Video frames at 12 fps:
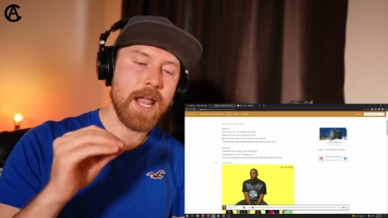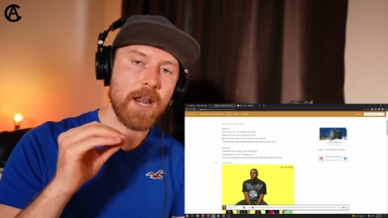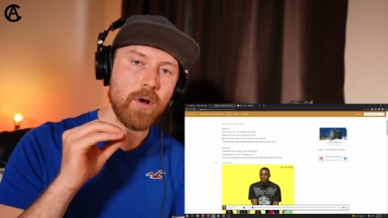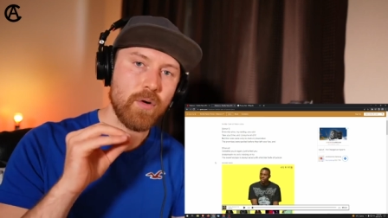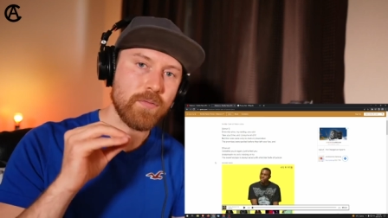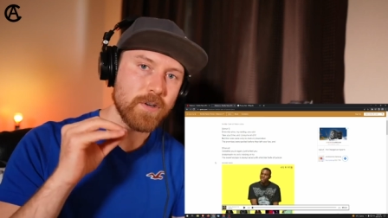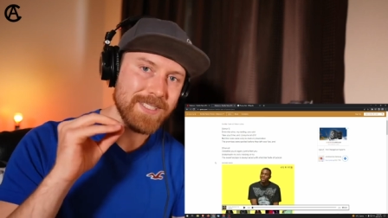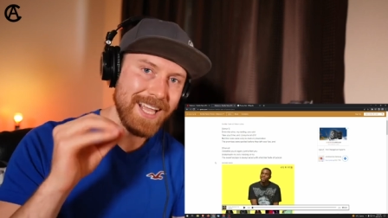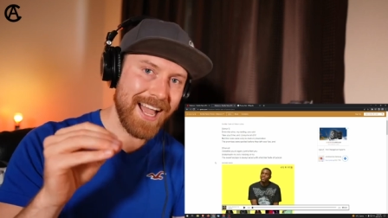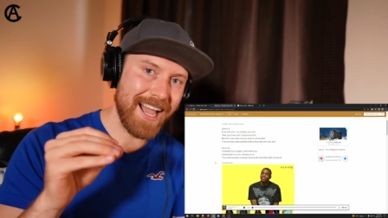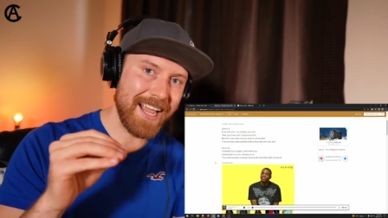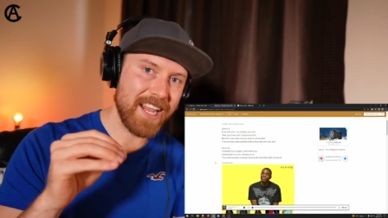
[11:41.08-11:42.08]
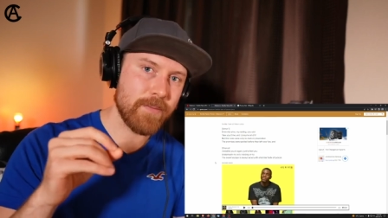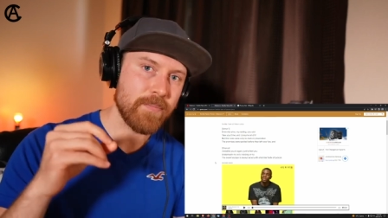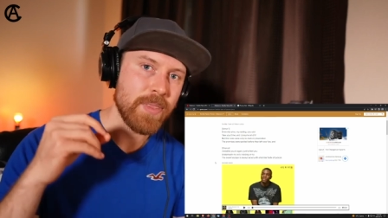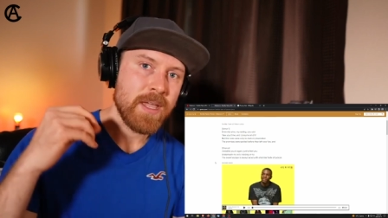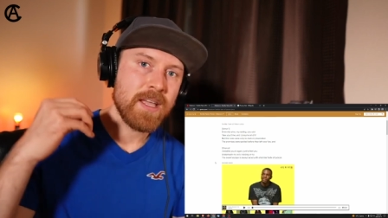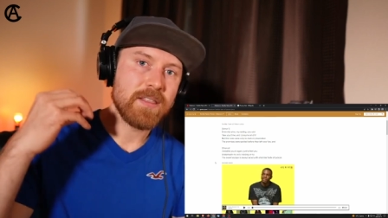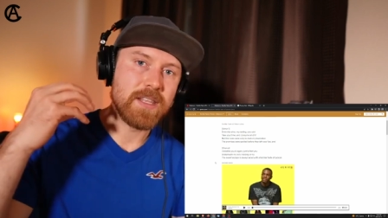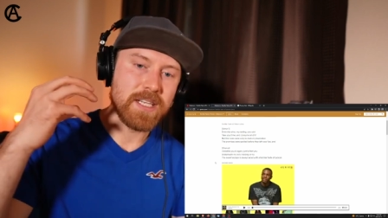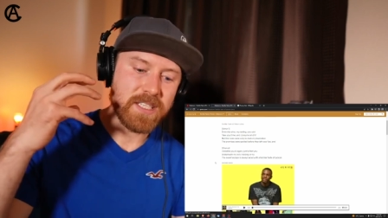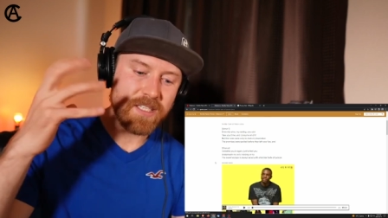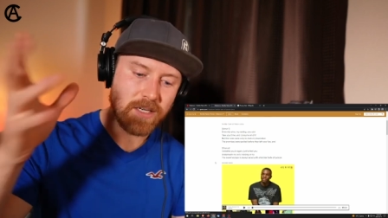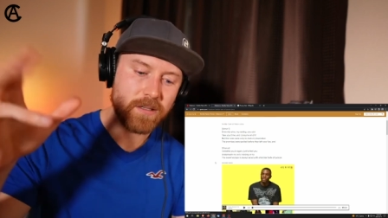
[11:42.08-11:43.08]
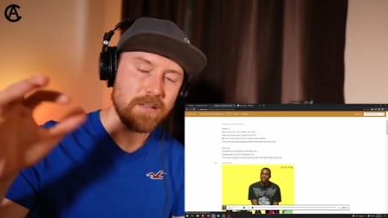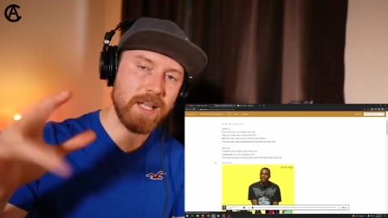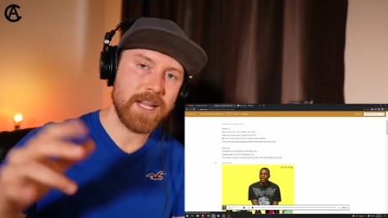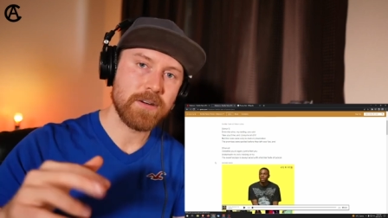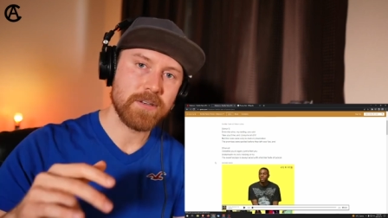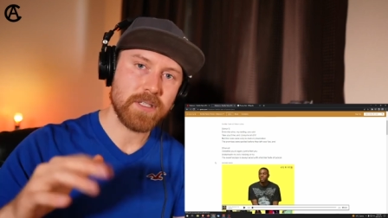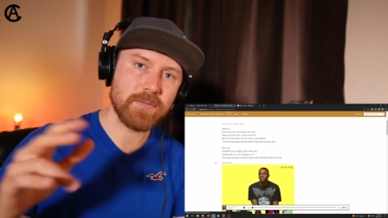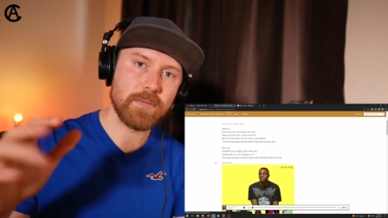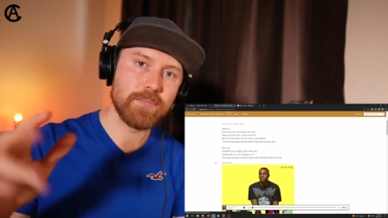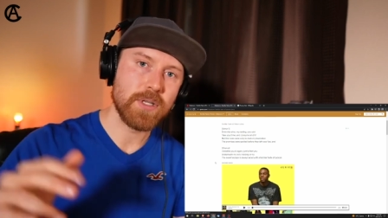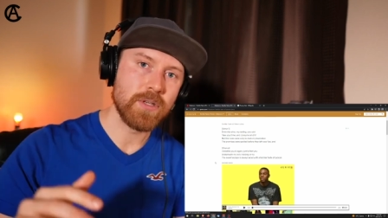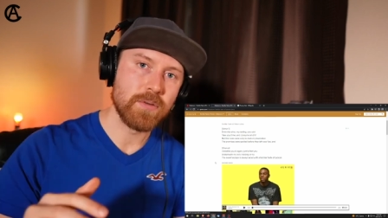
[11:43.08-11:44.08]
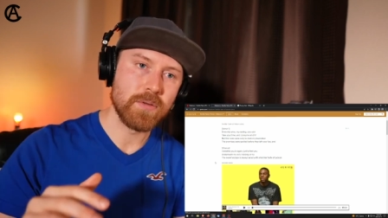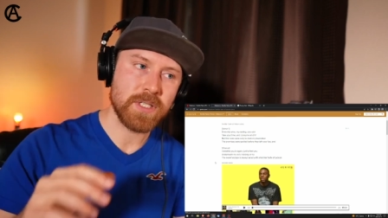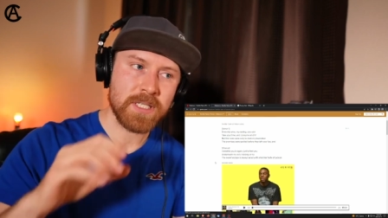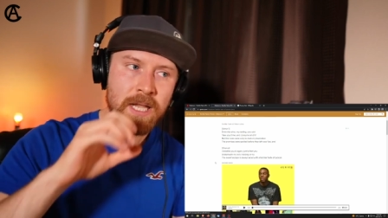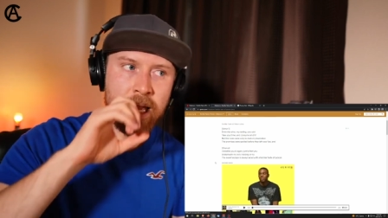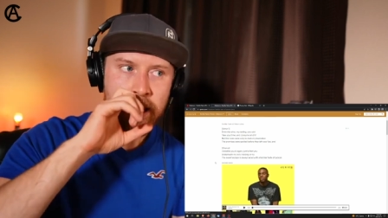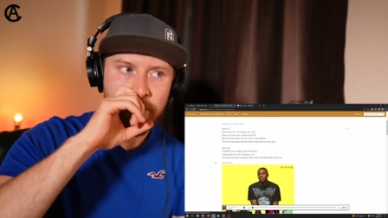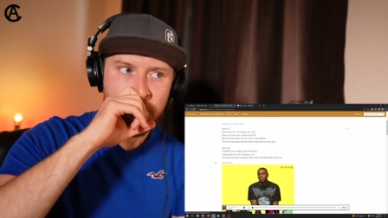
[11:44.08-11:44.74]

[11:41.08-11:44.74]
And over time, these subtle layers of abuse,